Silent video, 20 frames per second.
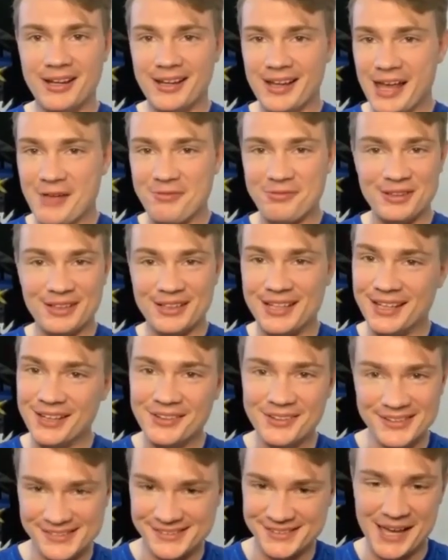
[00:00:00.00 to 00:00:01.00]
effing
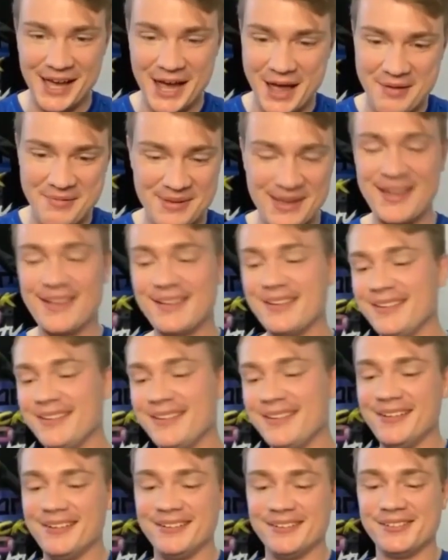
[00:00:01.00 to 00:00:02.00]
kill this guy, man. You
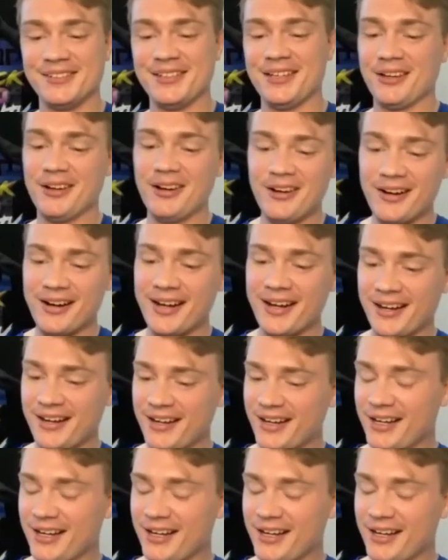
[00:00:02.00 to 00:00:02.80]
know, I was like, all right.